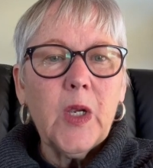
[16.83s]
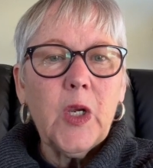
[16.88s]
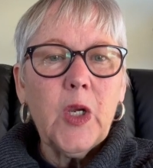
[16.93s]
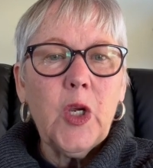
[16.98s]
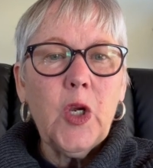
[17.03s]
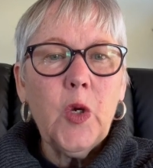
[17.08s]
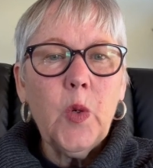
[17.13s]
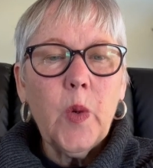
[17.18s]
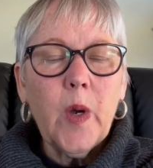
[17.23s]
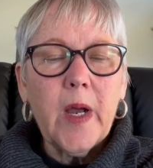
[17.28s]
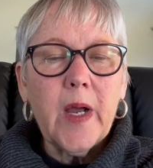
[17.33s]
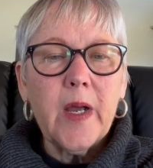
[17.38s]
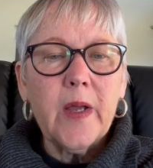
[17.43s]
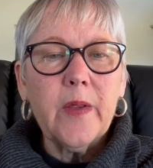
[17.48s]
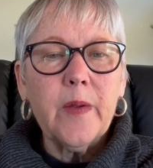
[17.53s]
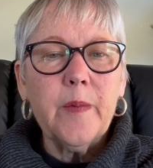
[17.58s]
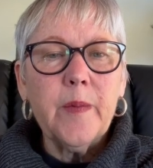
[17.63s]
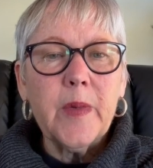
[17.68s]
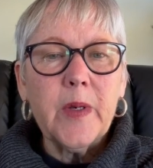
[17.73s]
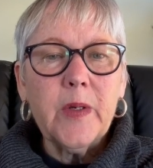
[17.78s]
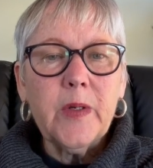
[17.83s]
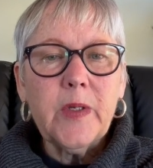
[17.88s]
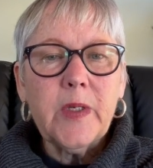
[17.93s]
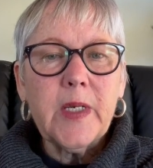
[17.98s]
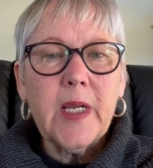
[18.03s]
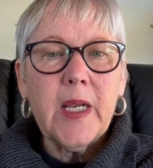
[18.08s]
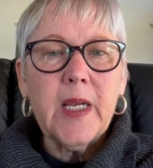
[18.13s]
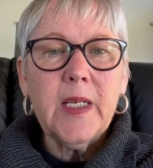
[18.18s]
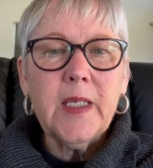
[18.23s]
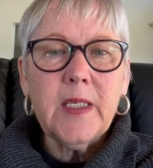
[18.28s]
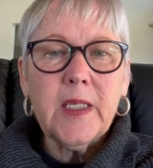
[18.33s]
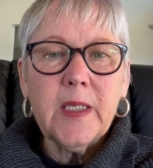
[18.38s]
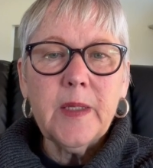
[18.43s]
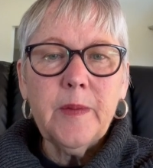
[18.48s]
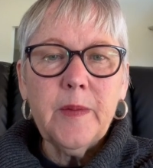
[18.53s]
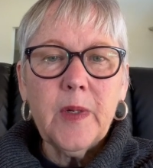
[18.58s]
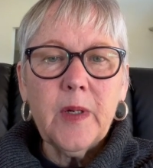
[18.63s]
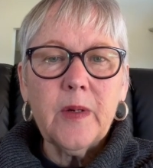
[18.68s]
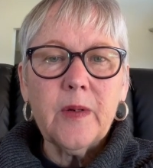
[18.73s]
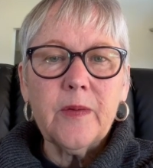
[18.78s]
You are the most
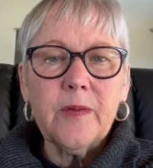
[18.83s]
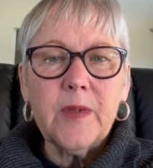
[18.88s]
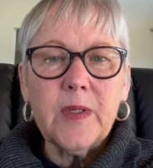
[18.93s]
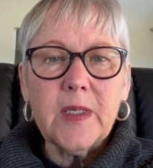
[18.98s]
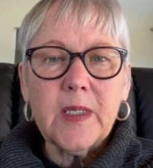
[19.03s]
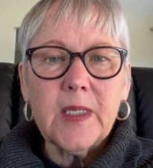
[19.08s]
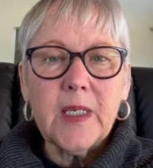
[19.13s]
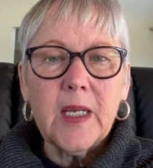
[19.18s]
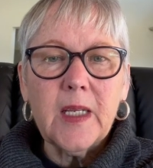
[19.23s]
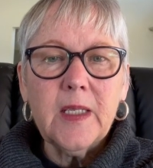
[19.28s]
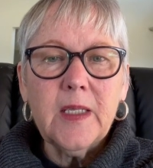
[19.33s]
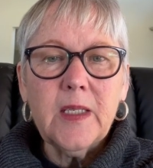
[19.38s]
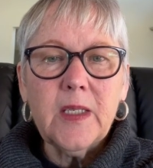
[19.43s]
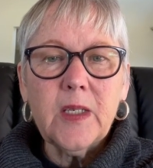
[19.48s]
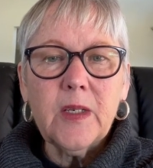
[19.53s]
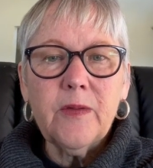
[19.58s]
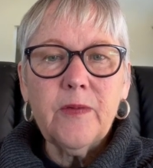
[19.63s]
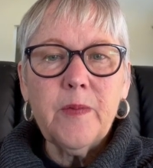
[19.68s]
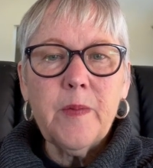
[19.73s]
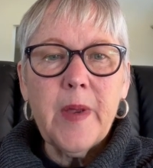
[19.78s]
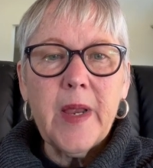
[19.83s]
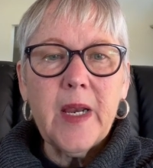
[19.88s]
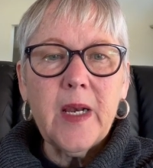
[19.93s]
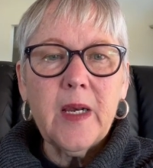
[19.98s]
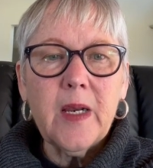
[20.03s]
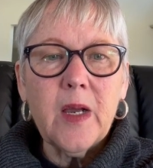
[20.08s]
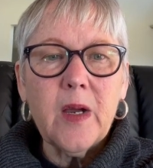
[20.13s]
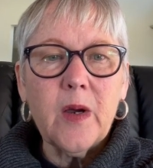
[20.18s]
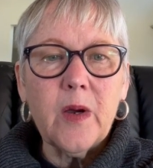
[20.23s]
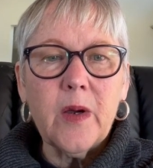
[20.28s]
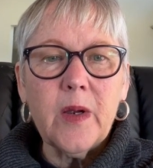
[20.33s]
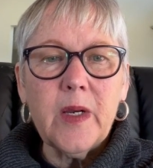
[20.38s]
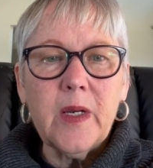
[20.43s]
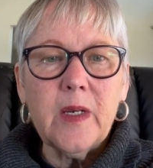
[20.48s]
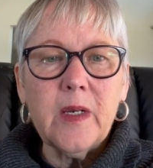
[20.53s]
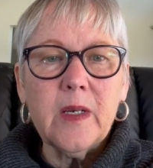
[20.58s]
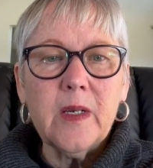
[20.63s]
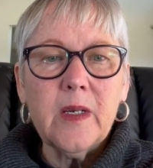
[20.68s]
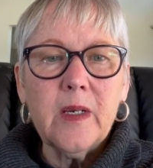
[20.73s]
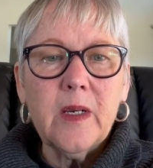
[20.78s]
handsome of the sons of mankind.